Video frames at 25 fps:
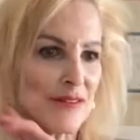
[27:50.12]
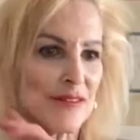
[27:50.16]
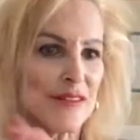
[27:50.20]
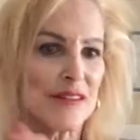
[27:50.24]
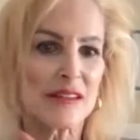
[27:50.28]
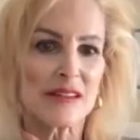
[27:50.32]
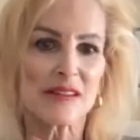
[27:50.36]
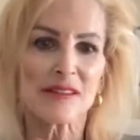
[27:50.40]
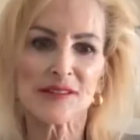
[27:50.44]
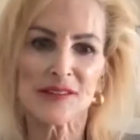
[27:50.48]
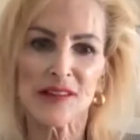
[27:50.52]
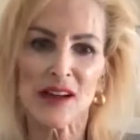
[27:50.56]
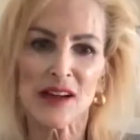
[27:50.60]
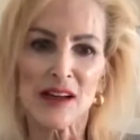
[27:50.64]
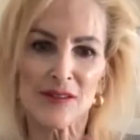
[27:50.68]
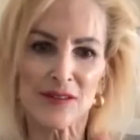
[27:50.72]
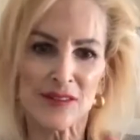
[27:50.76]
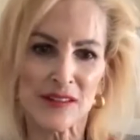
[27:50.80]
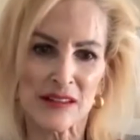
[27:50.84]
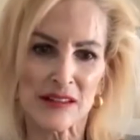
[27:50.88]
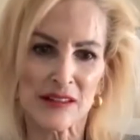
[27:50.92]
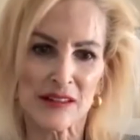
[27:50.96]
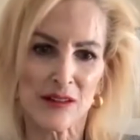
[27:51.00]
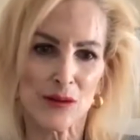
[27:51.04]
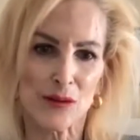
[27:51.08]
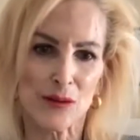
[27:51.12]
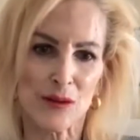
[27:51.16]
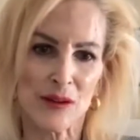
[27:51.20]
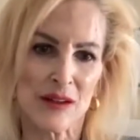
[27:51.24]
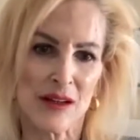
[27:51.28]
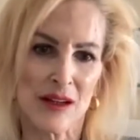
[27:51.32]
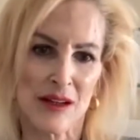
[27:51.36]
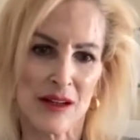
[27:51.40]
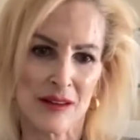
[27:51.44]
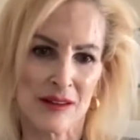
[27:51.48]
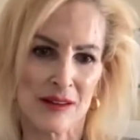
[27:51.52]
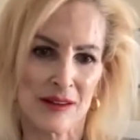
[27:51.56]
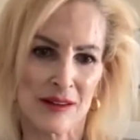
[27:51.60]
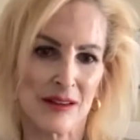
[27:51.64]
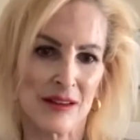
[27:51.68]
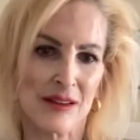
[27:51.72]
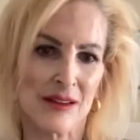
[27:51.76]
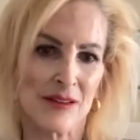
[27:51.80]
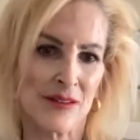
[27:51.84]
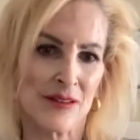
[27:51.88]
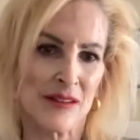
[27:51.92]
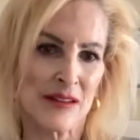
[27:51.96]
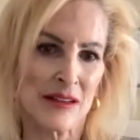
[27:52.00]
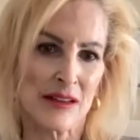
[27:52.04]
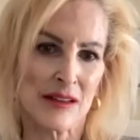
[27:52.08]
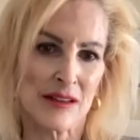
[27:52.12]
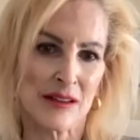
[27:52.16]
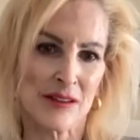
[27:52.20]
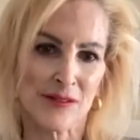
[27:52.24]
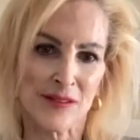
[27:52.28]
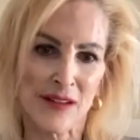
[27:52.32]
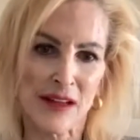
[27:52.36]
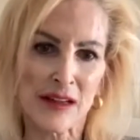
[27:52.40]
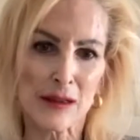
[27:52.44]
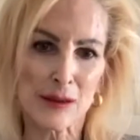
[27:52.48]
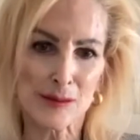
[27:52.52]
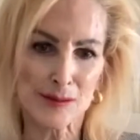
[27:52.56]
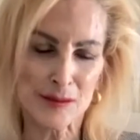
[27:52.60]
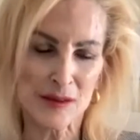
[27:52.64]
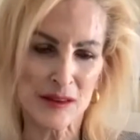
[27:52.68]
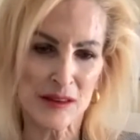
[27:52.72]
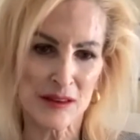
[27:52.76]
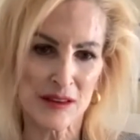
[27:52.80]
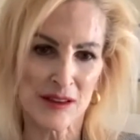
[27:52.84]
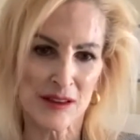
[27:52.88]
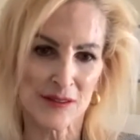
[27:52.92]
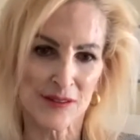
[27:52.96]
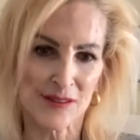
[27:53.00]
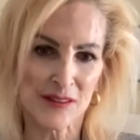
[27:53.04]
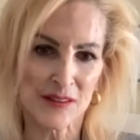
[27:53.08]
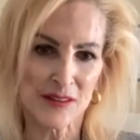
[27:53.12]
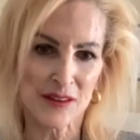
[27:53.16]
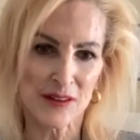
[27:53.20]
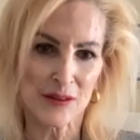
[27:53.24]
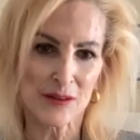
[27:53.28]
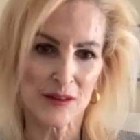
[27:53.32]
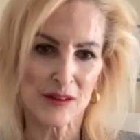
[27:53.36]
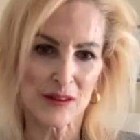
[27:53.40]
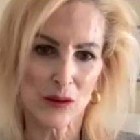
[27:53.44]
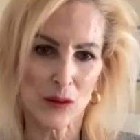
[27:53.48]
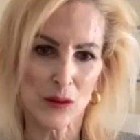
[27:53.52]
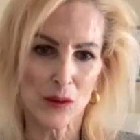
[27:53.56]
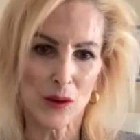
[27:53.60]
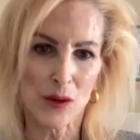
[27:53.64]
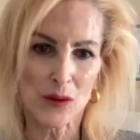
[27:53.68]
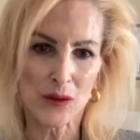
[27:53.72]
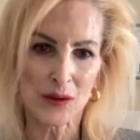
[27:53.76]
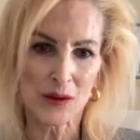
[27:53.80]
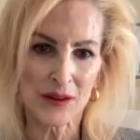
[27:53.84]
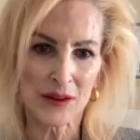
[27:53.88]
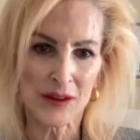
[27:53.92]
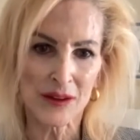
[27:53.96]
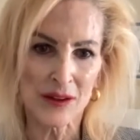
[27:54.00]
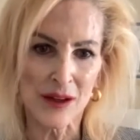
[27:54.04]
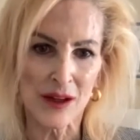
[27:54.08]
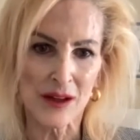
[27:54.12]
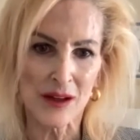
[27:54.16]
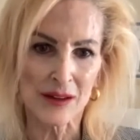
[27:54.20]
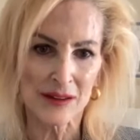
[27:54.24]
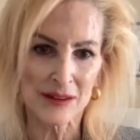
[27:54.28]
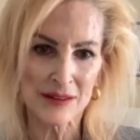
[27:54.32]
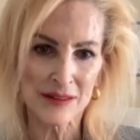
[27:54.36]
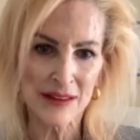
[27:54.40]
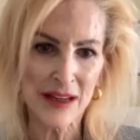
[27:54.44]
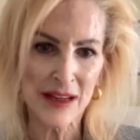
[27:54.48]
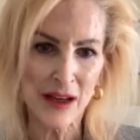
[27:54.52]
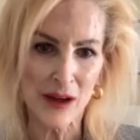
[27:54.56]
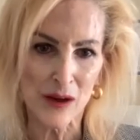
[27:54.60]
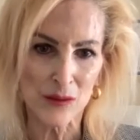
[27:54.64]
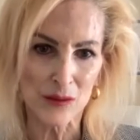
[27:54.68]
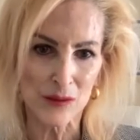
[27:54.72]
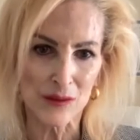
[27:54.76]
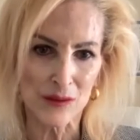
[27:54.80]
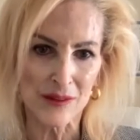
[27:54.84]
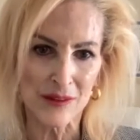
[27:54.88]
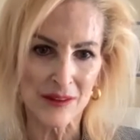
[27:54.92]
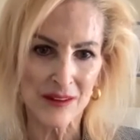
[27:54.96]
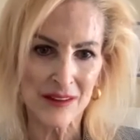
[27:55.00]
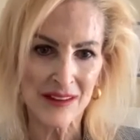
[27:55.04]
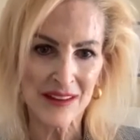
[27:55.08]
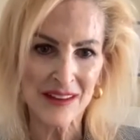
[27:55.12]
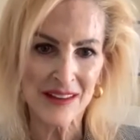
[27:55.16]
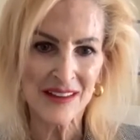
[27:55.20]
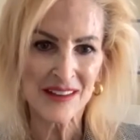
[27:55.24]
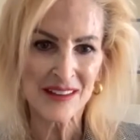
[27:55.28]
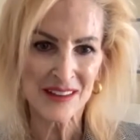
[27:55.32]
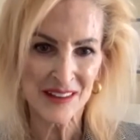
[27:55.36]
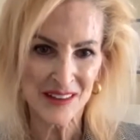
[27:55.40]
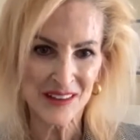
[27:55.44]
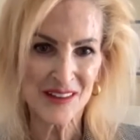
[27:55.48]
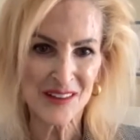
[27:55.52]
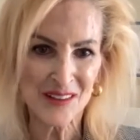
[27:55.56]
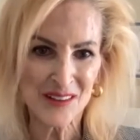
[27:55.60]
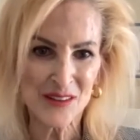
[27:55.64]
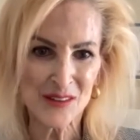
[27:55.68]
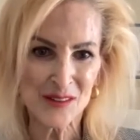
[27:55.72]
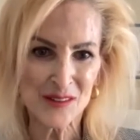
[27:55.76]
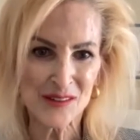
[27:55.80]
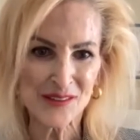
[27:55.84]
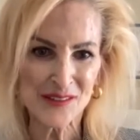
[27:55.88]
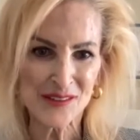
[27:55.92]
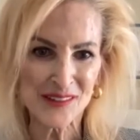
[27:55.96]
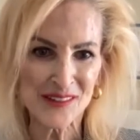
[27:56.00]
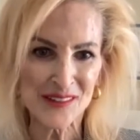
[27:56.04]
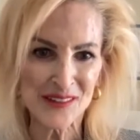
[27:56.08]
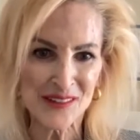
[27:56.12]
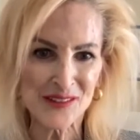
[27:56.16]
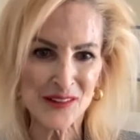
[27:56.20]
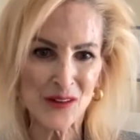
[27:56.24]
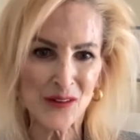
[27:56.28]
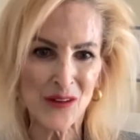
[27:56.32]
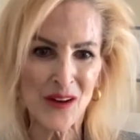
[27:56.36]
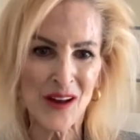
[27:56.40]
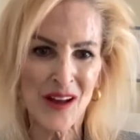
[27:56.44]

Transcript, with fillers: philosophically were not even developed enough to quote knock down so